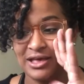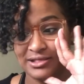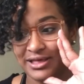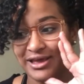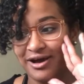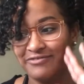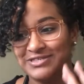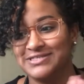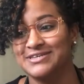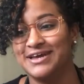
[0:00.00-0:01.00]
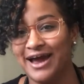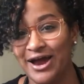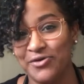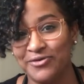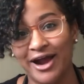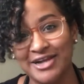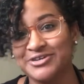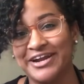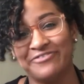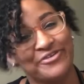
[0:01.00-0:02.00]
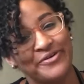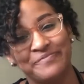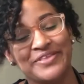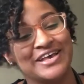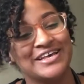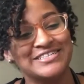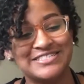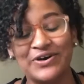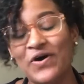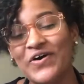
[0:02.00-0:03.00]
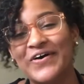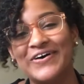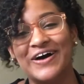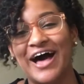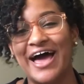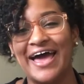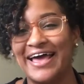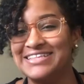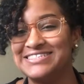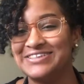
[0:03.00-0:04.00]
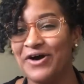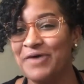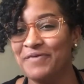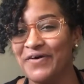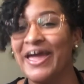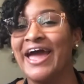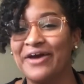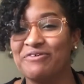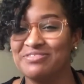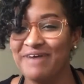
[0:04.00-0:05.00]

Like obviously I graduated from school, and so I'm okay with